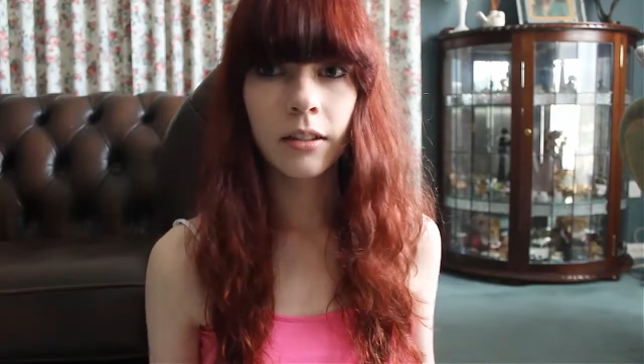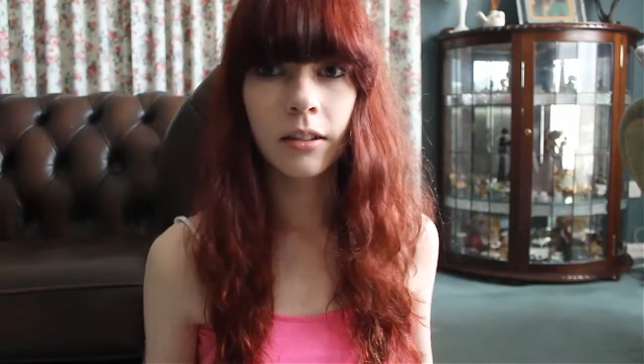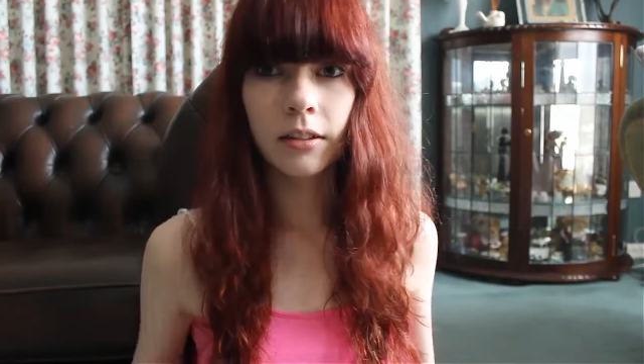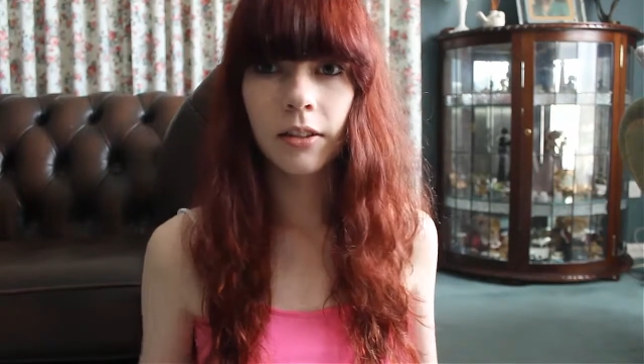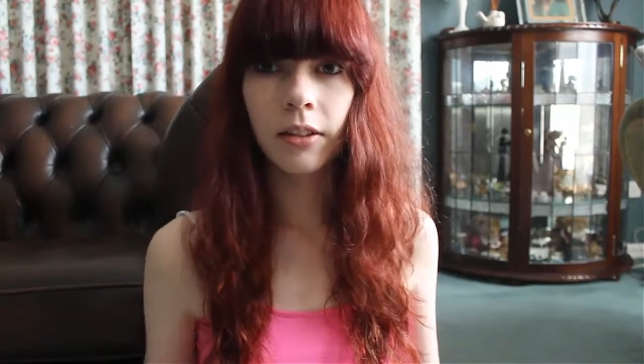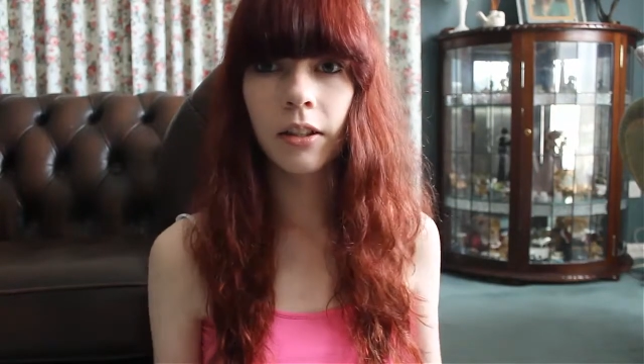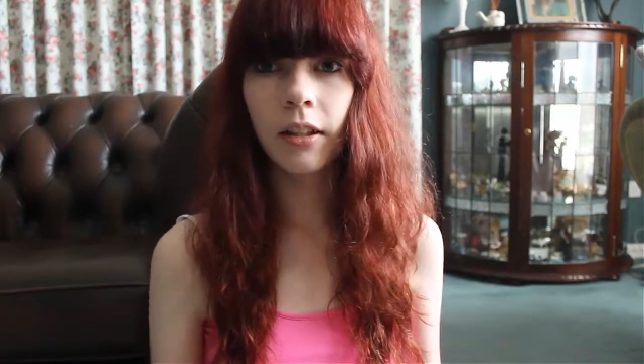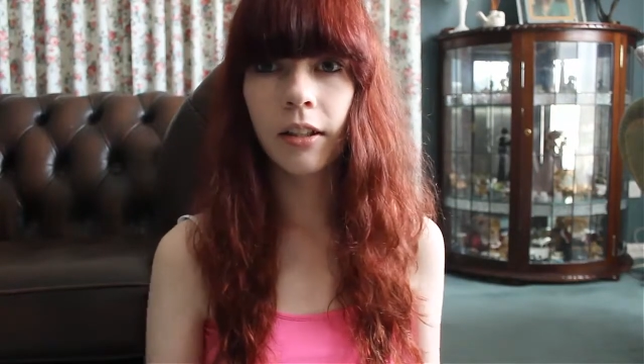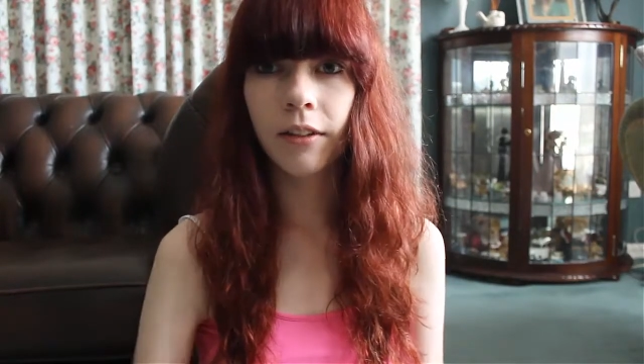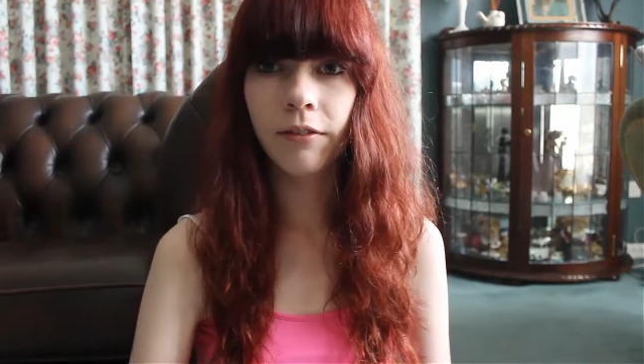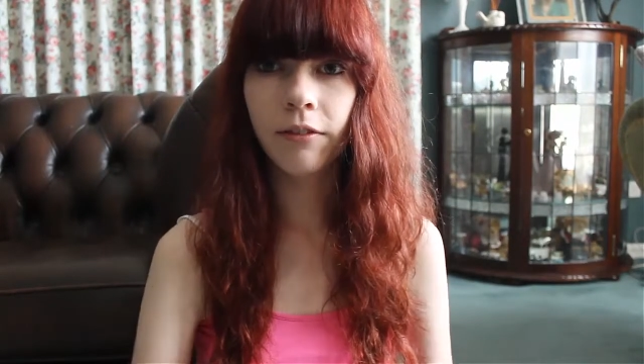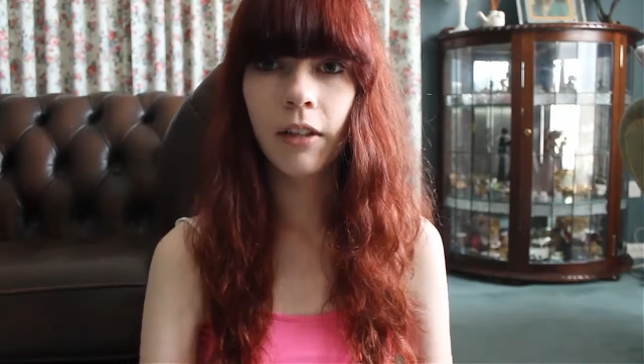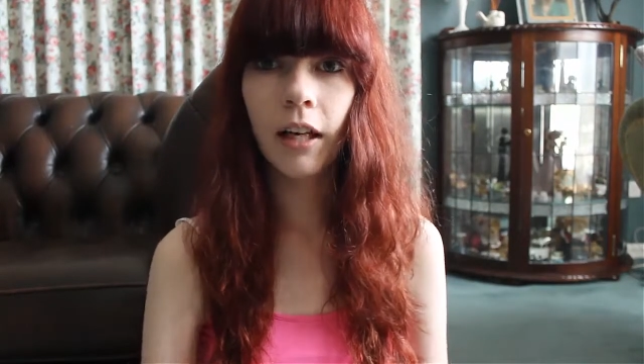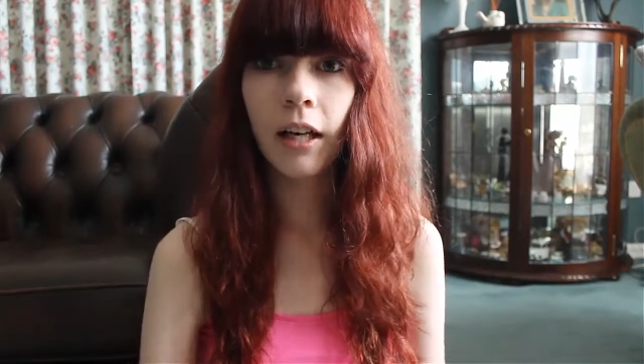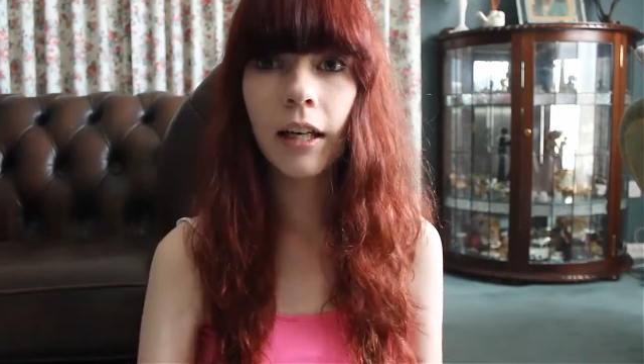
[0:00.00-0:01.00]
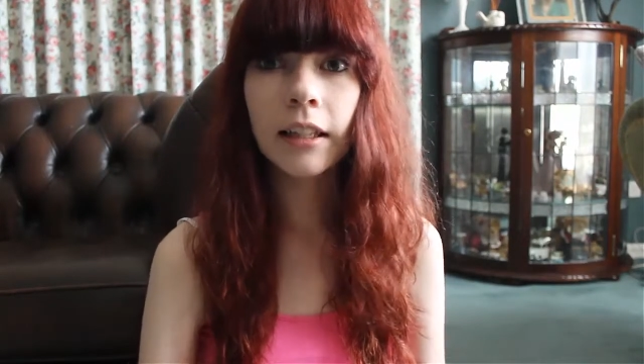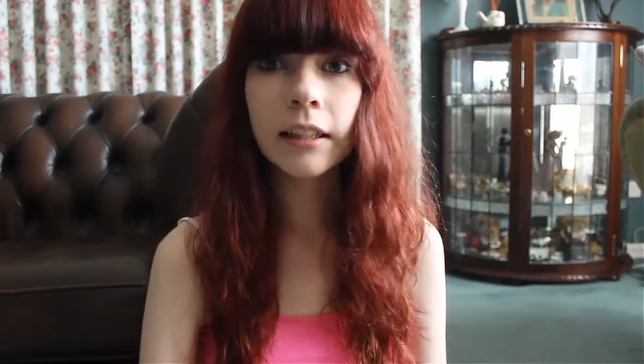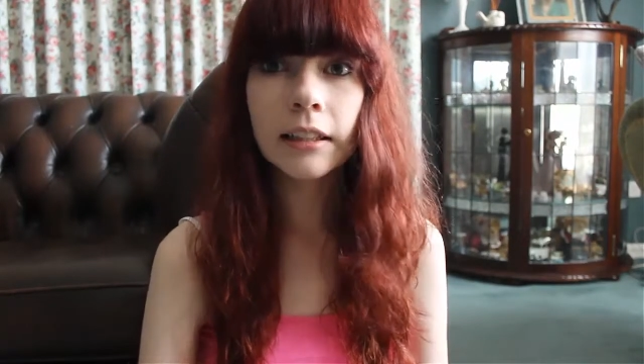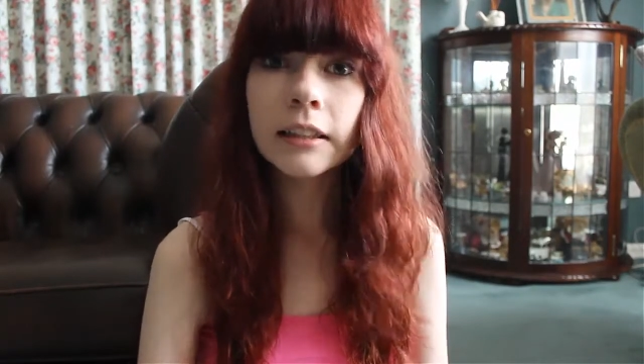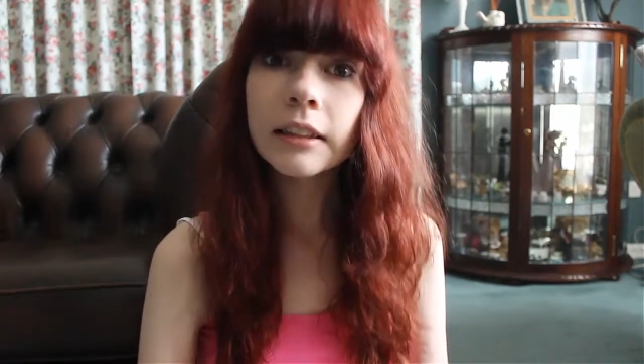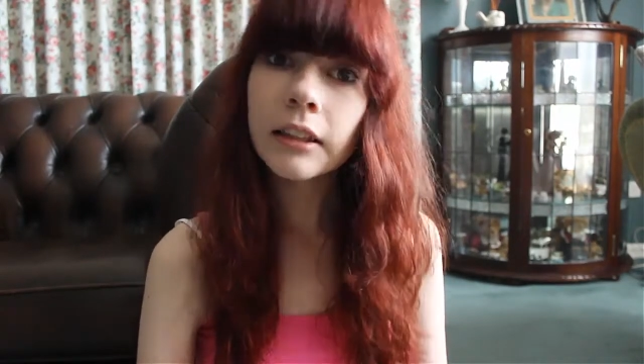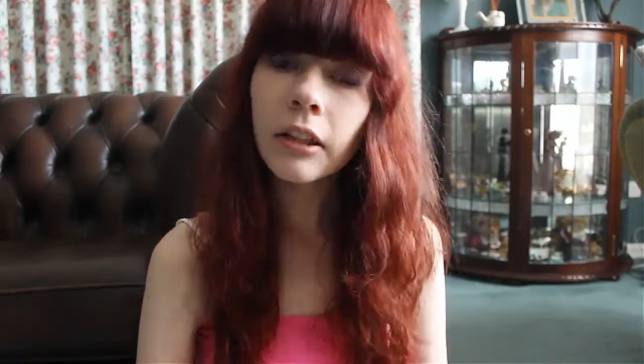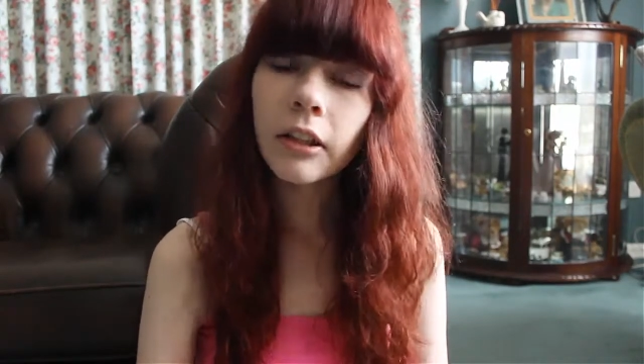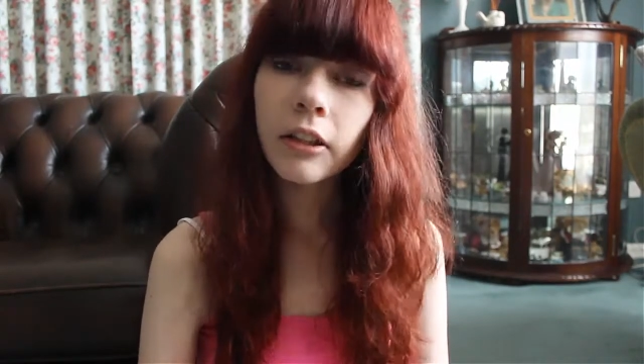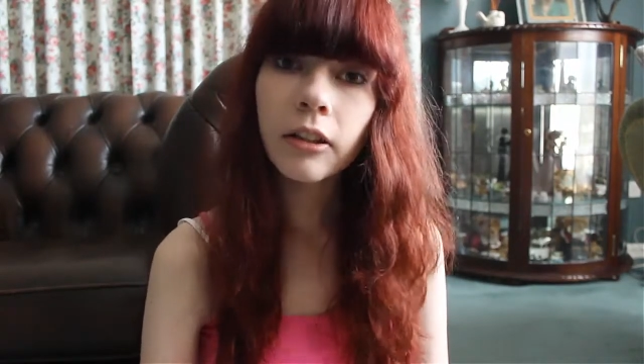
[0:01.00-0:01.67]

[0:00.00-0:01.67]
are totally fine, so